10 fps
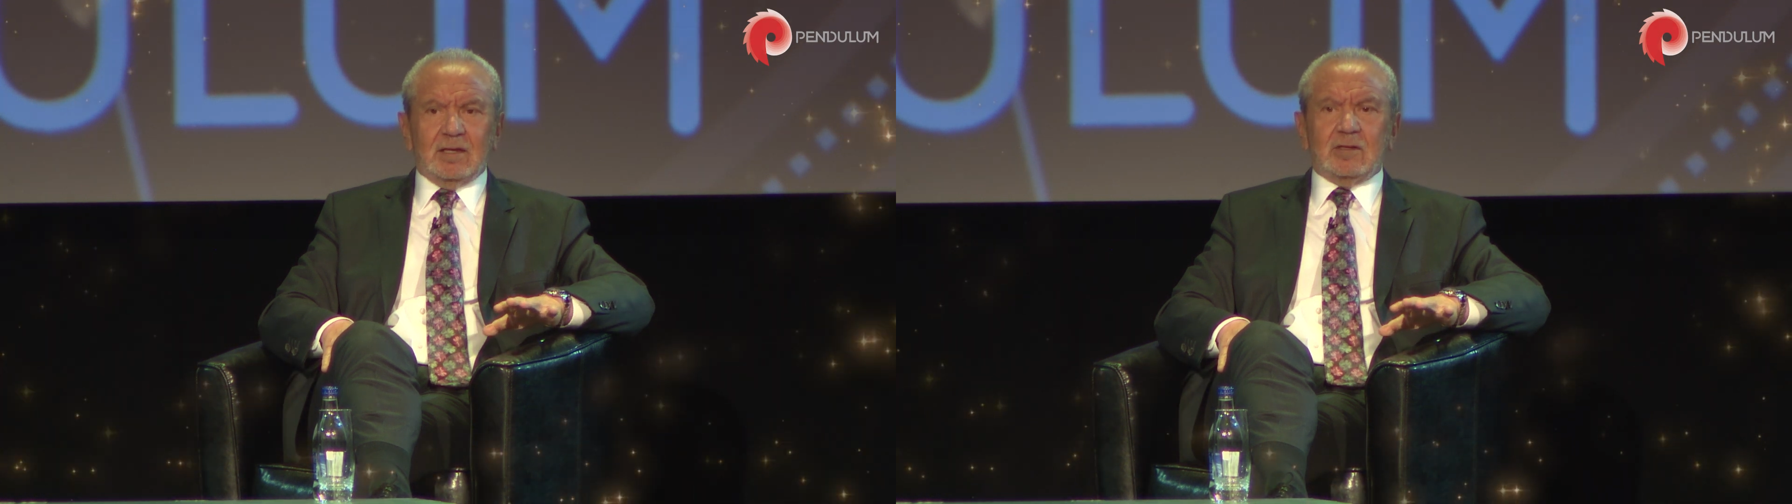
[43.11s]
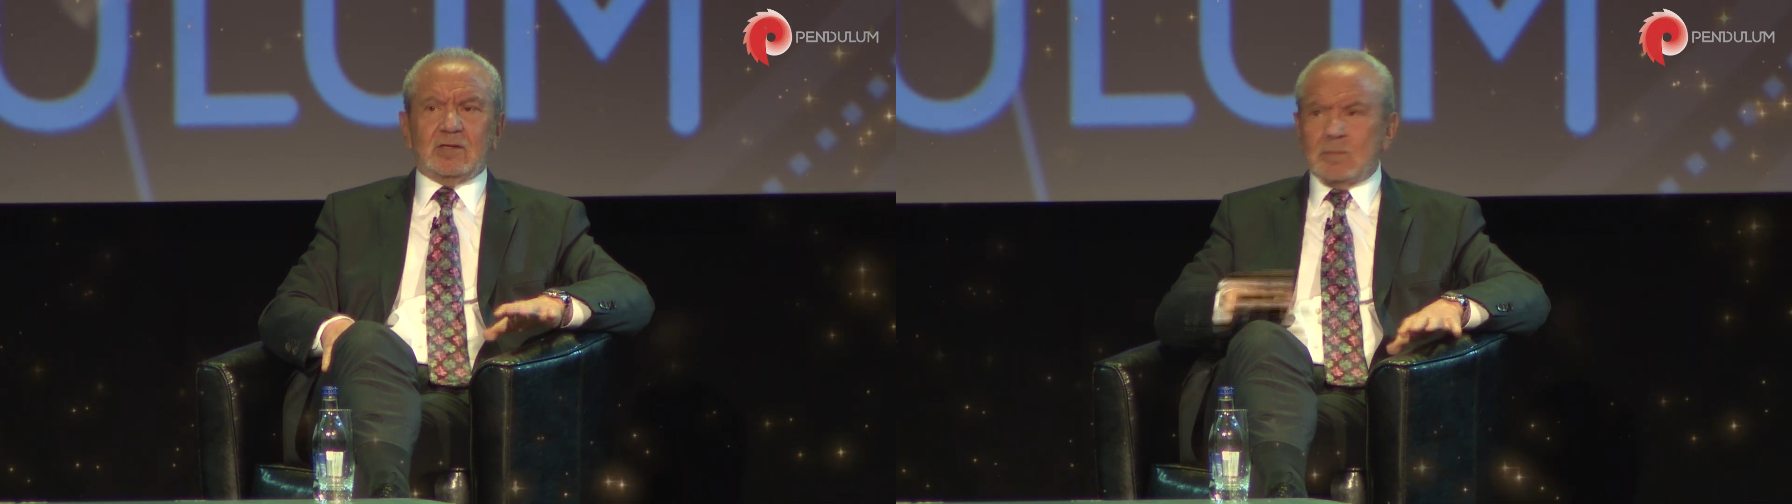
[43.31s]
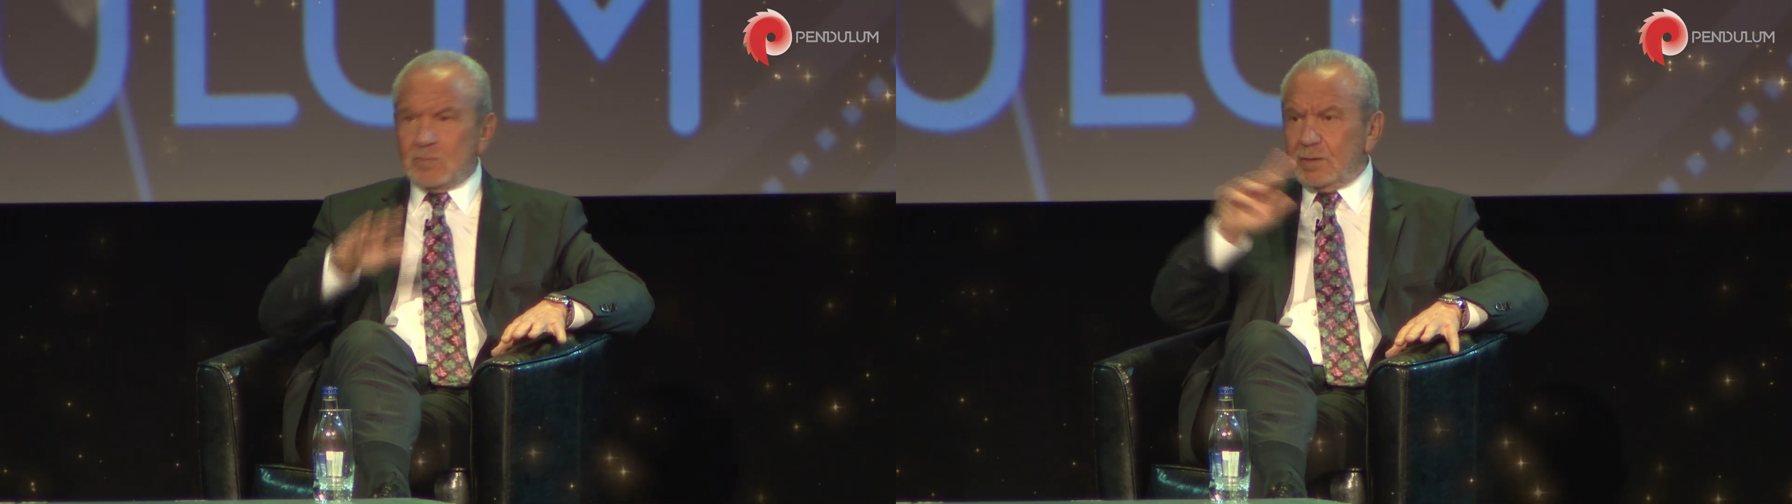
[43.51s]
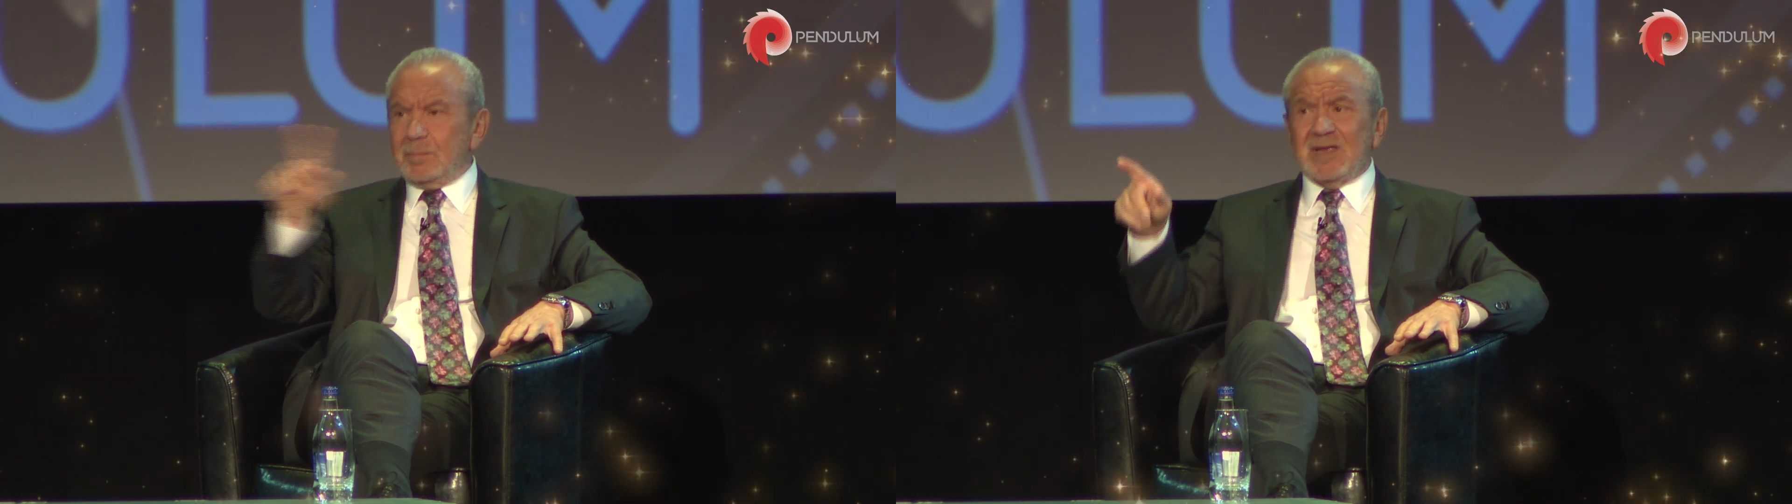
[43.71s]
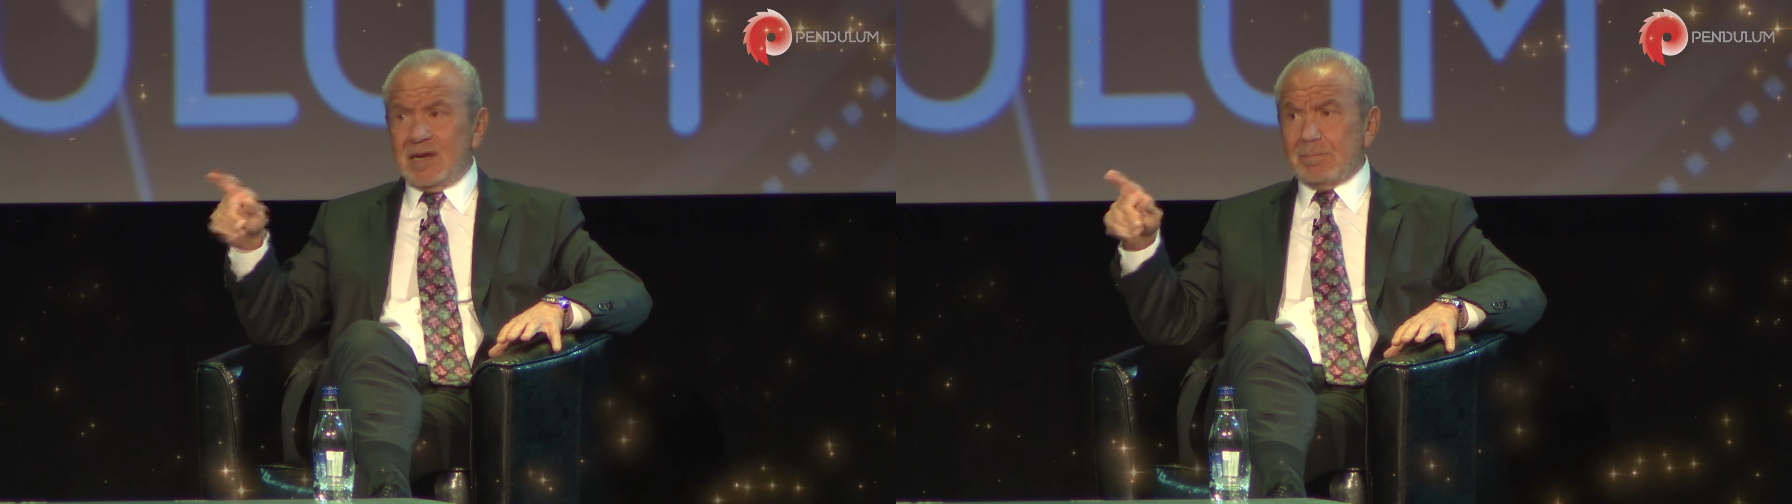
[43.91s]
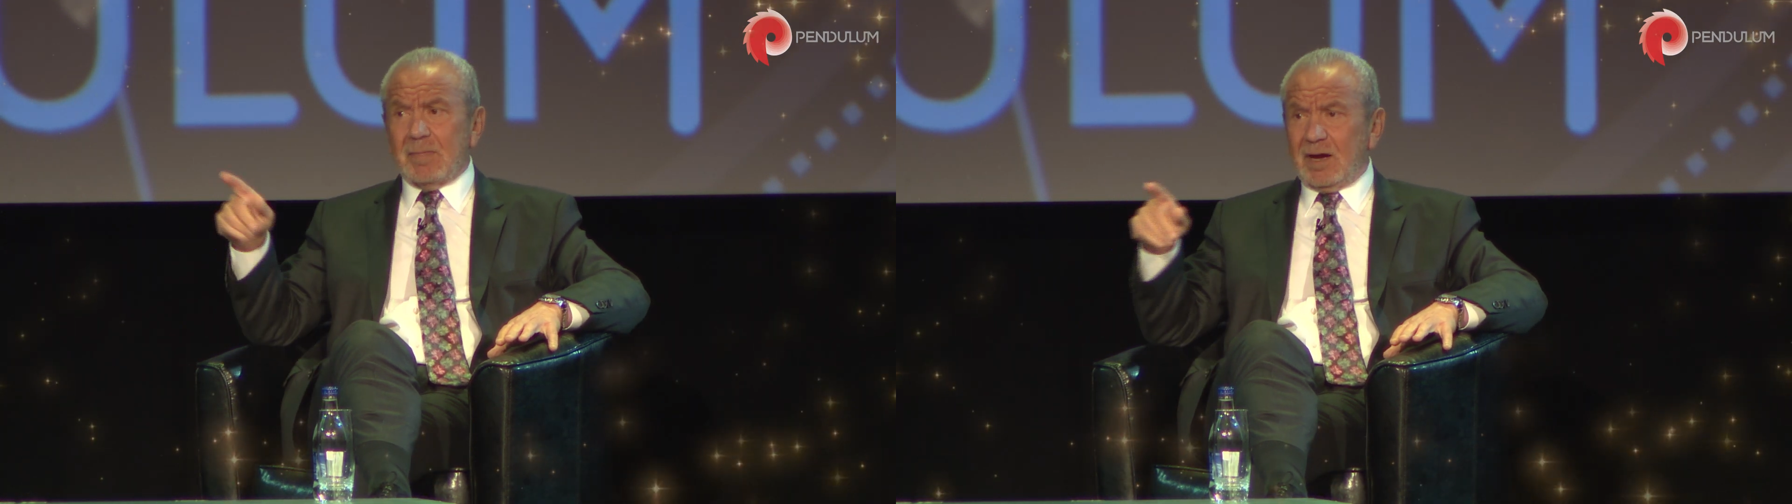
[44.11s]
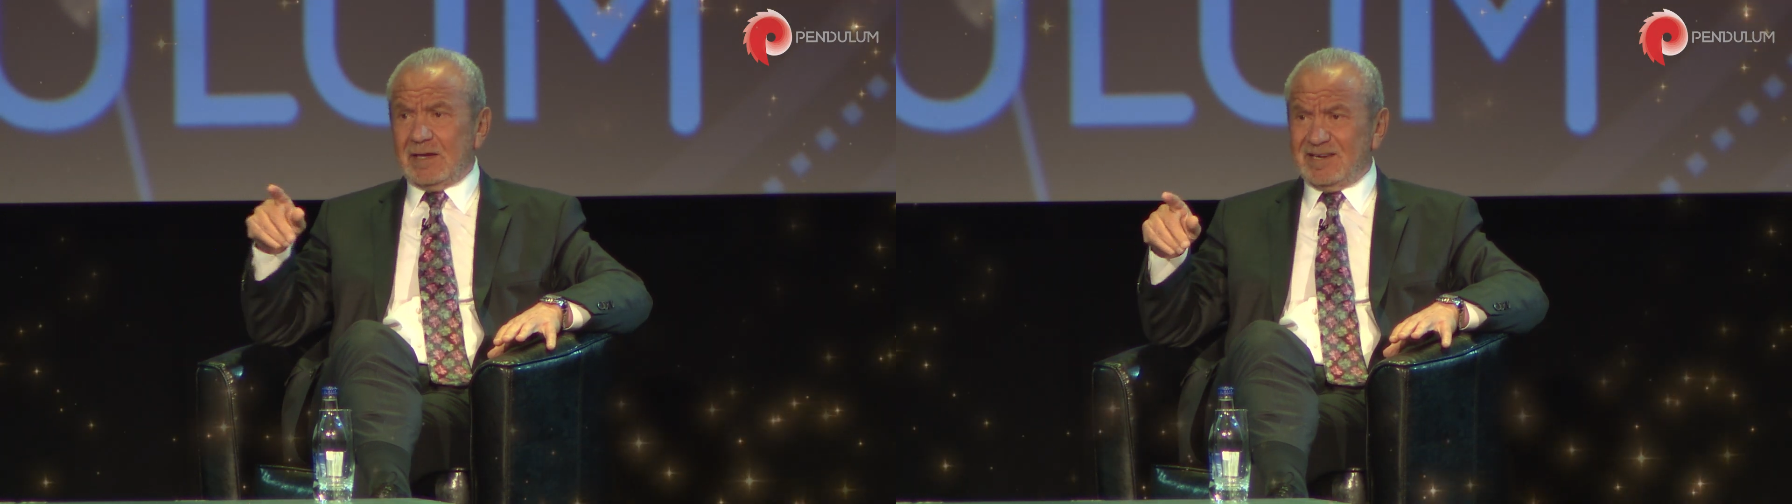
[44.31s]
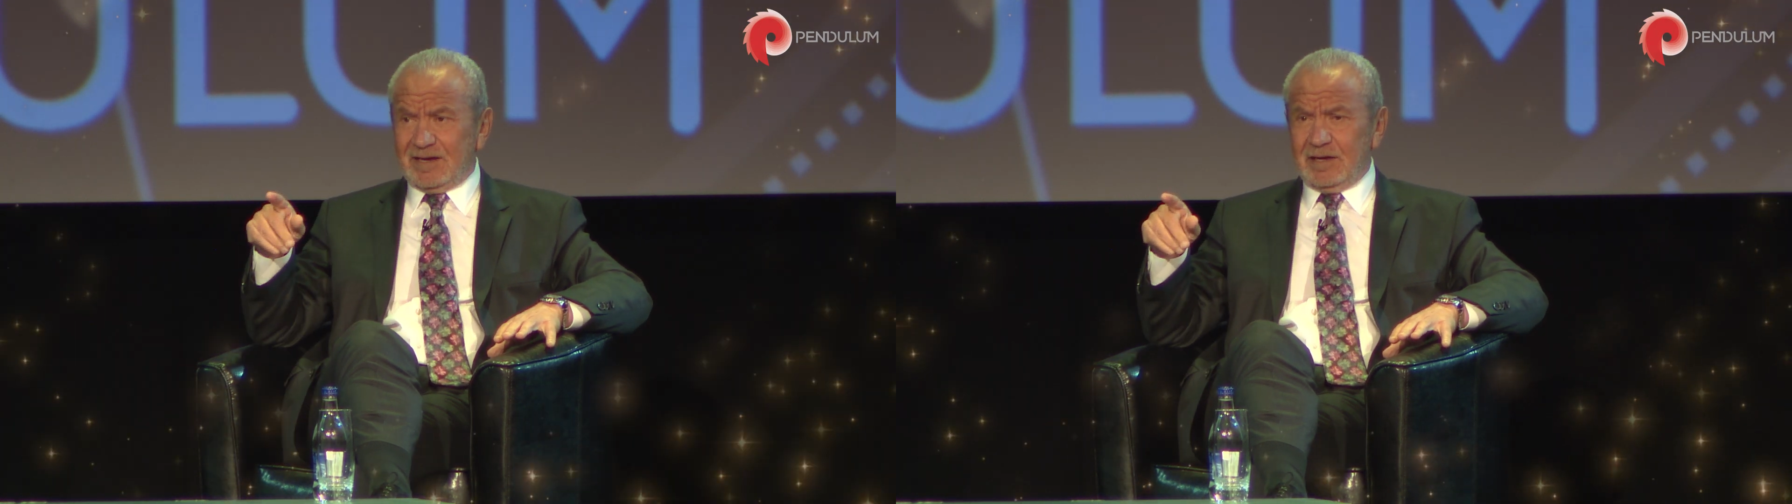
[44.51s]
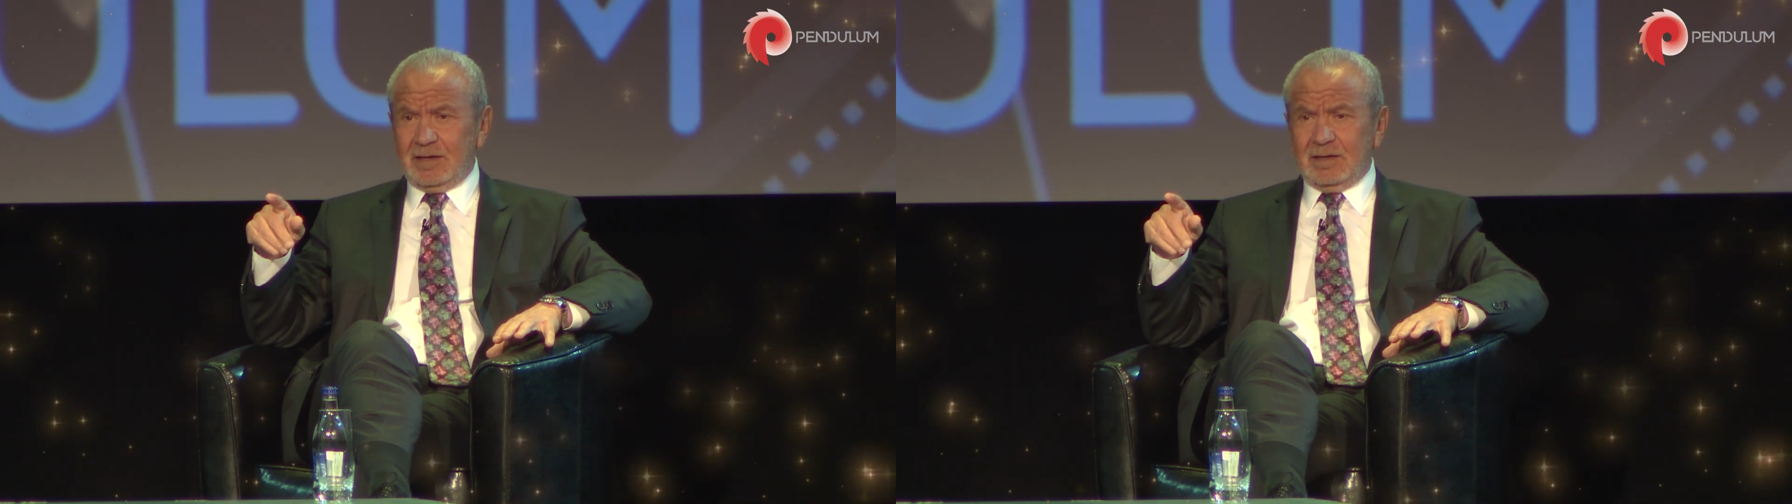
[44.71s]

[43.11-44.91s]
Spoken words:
you didn't want to be in my day.